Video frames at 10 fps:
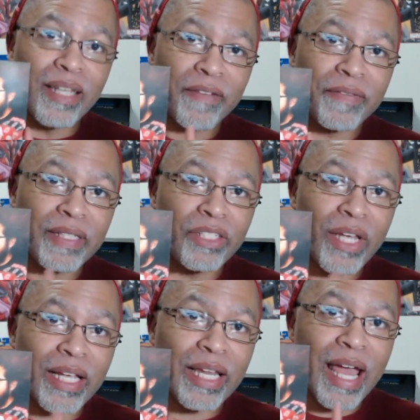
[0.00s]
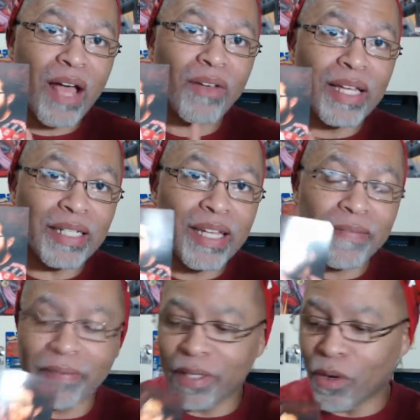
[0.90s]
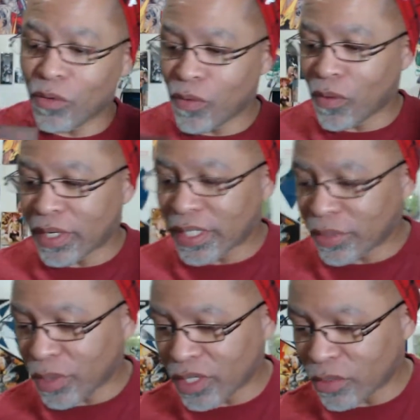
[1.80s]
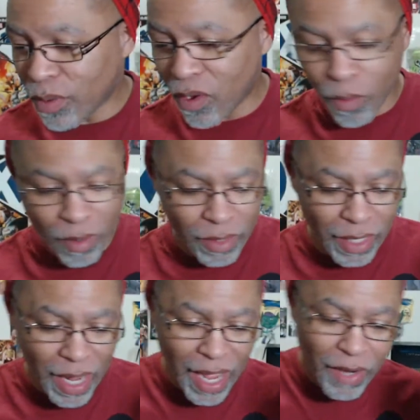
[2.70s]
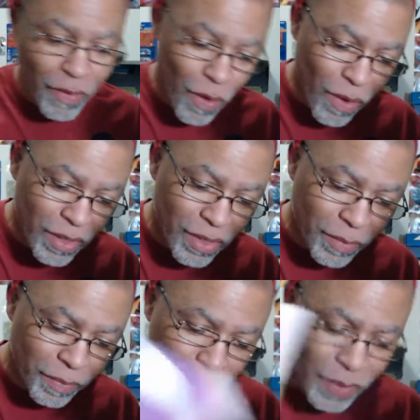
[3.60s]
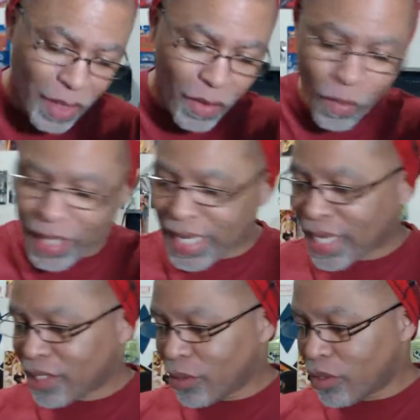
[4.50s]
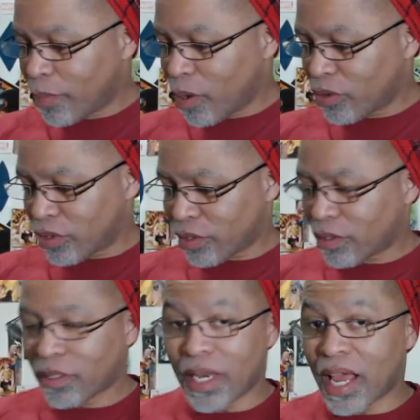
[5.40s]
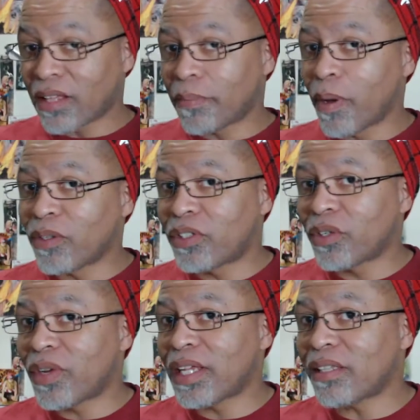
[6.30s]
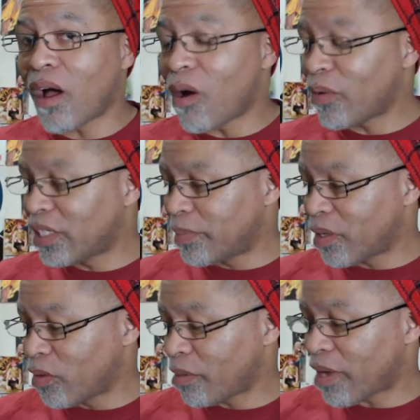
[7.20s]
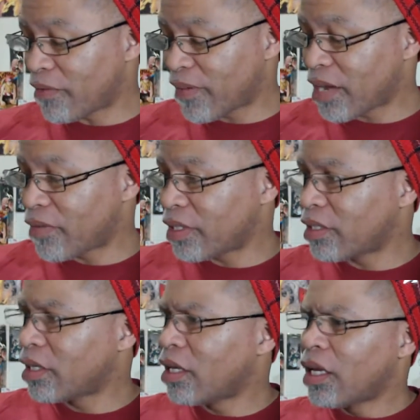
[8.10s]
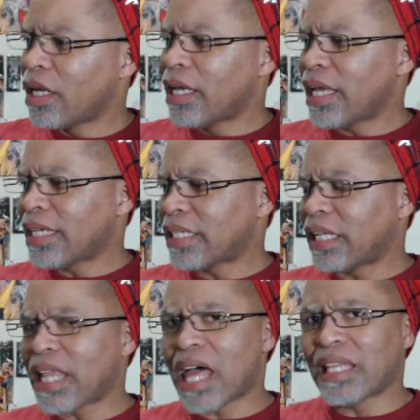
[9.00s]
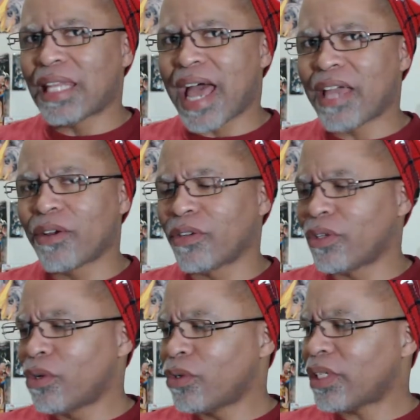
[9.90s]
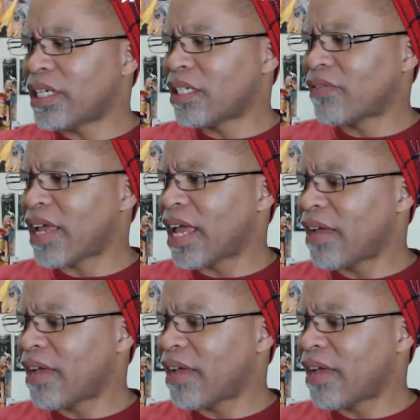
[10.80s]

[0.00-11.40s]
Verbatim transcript: definitely check it out and definitely go for it. It is, it is well worth it. And of course, we get to the poster. Now the poster has always been one of my favorites. It's a lot lighter. Usually it's of a